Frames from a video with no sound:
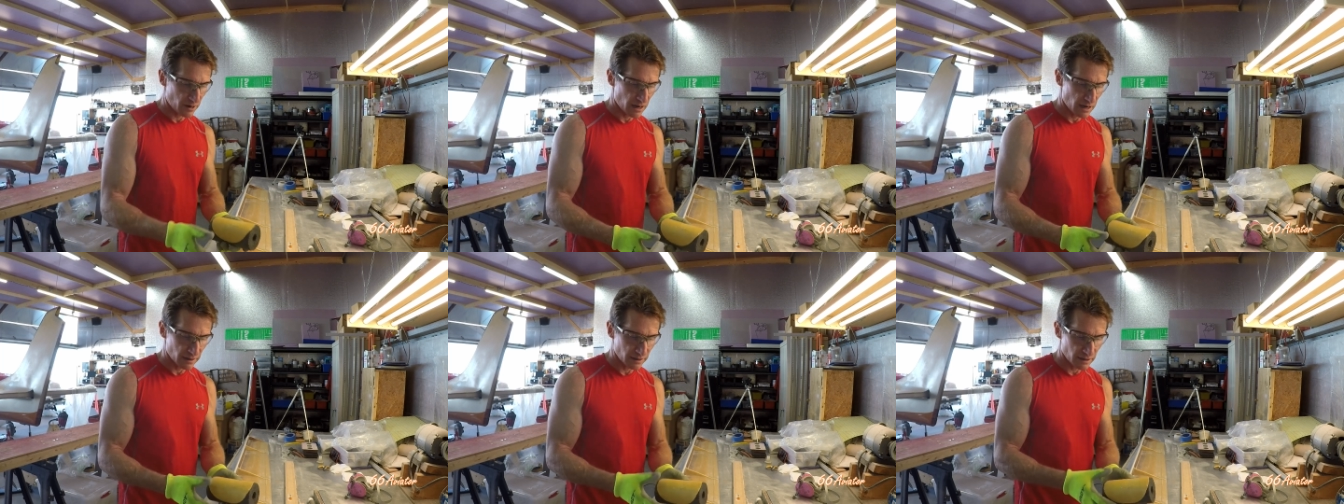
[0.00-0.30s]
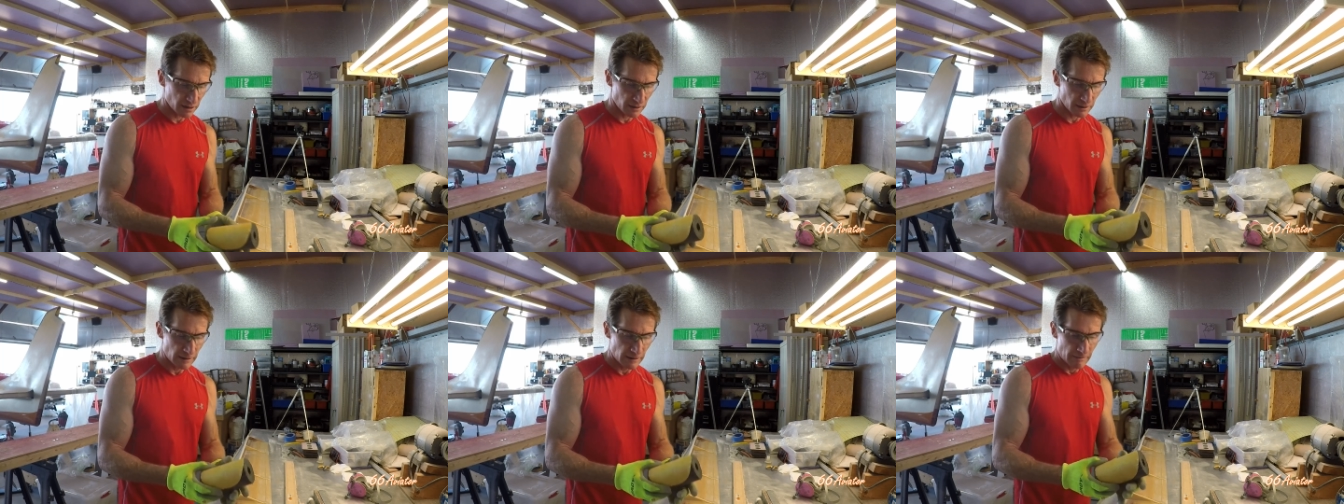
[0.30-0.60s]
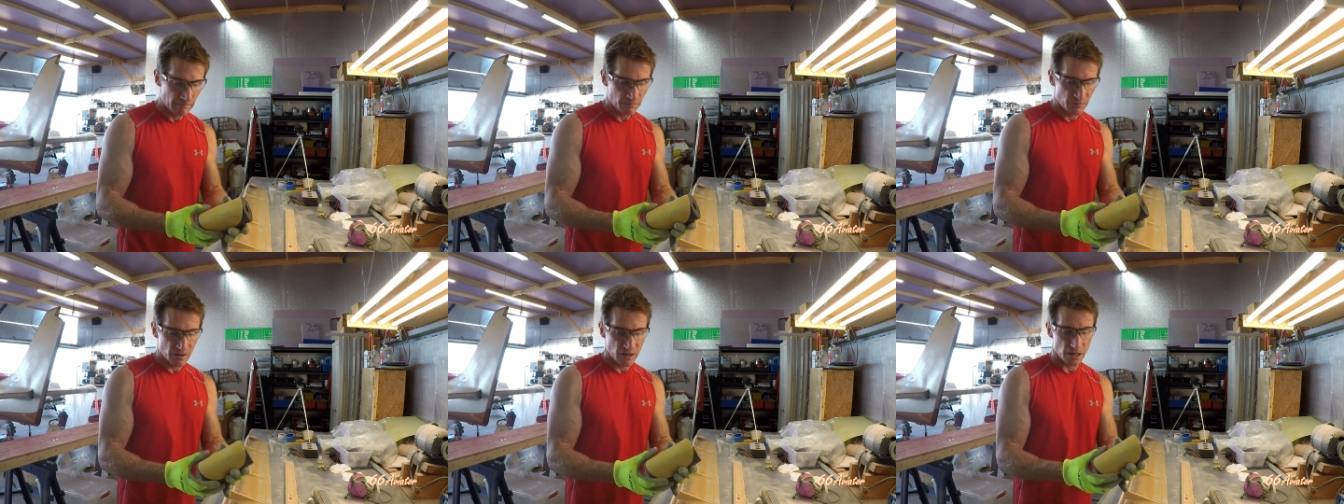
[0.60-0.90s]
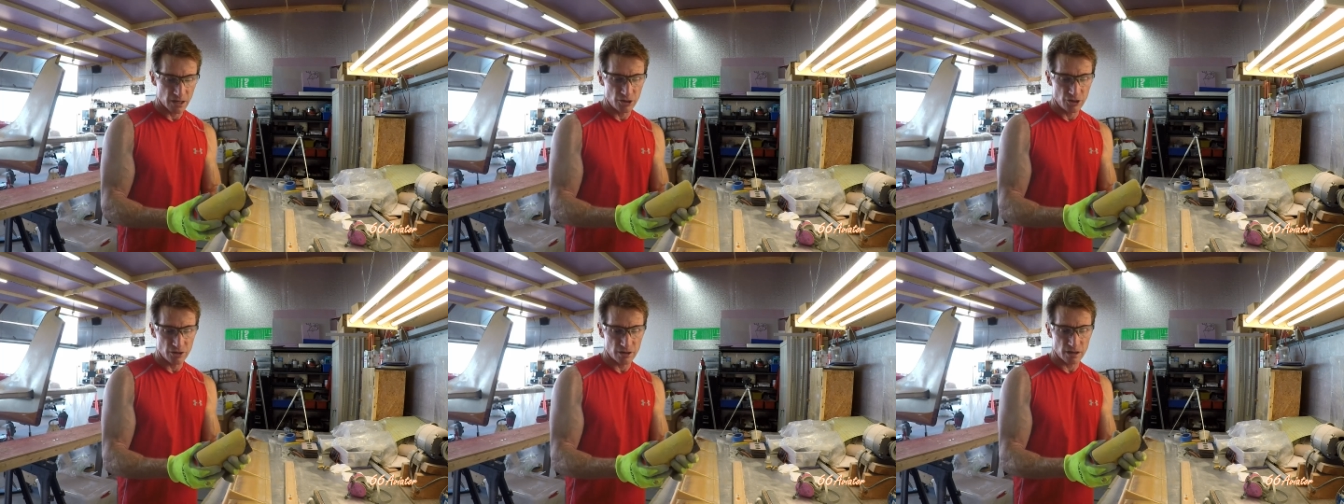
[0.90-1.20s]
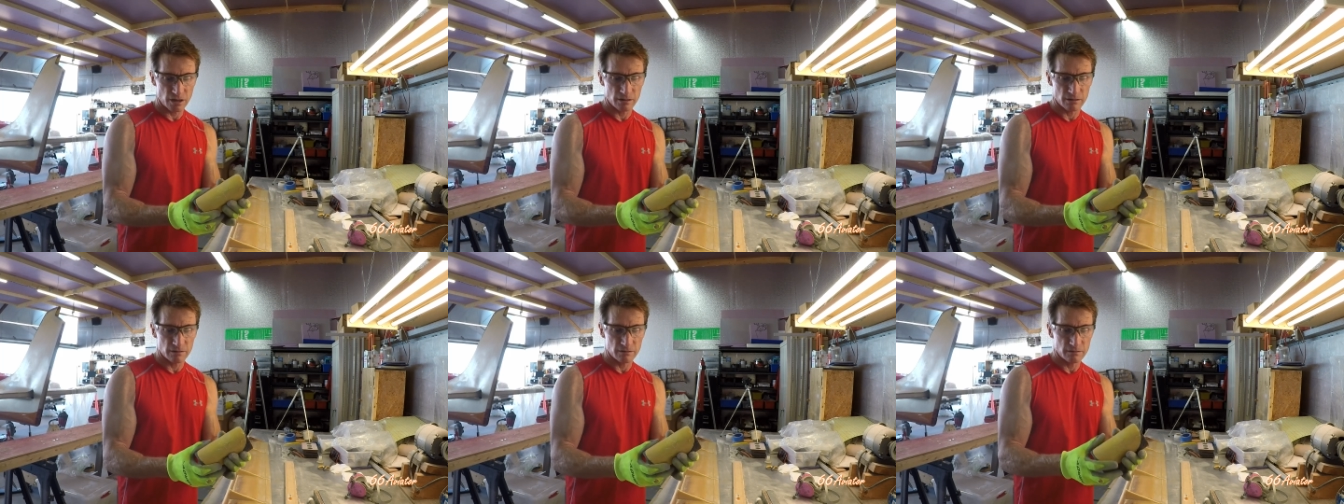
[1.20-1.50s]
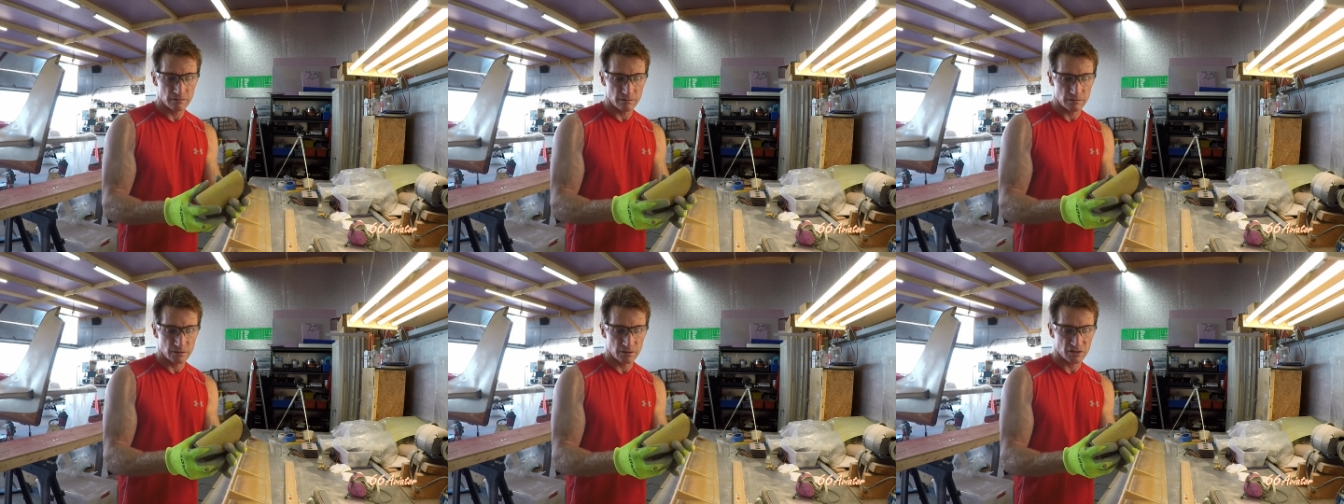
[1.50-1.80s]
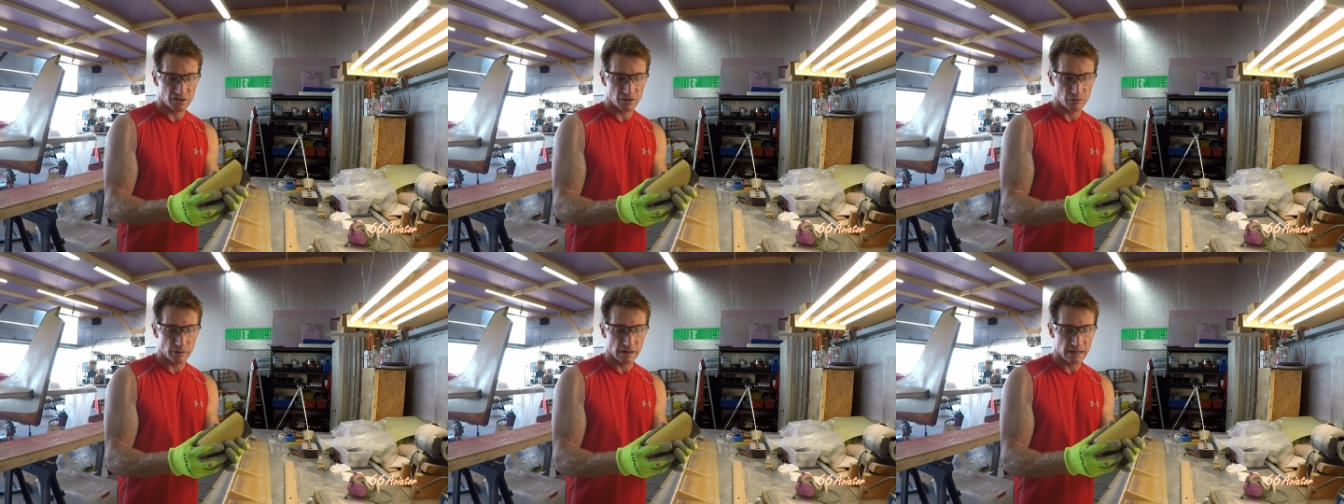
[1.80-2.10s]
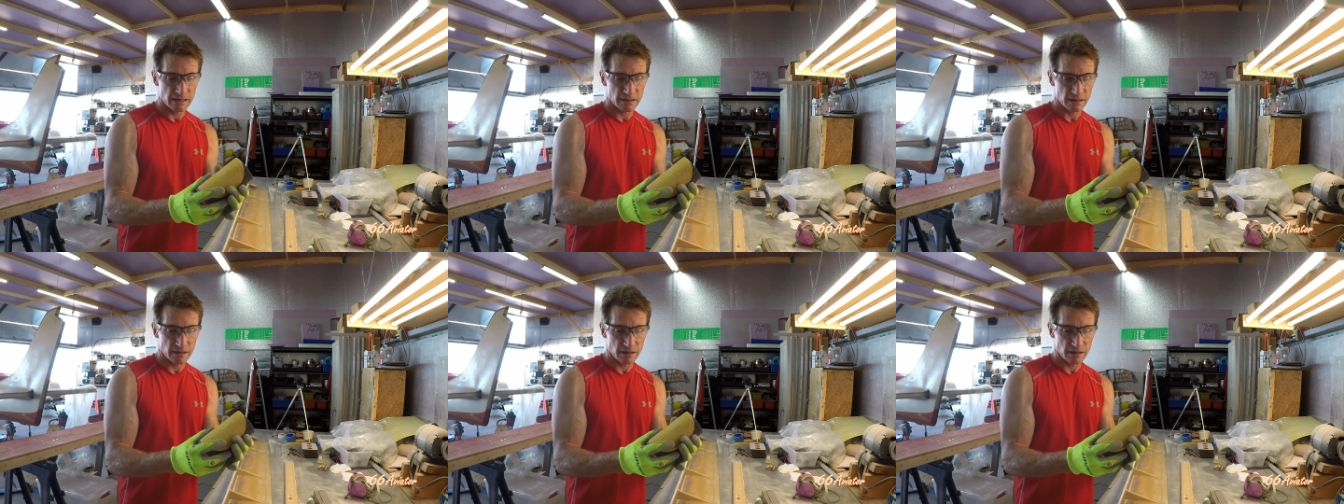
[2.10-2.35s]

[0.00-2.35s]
it on there and you can squeeze